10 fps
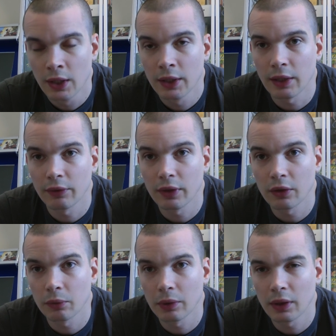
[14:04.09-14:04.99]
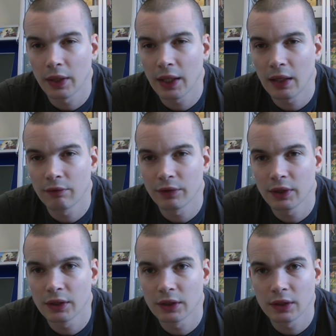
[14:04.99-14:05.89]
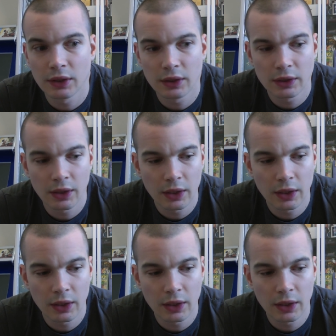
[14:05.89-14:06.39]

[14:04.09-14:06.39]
Now the other one I have is the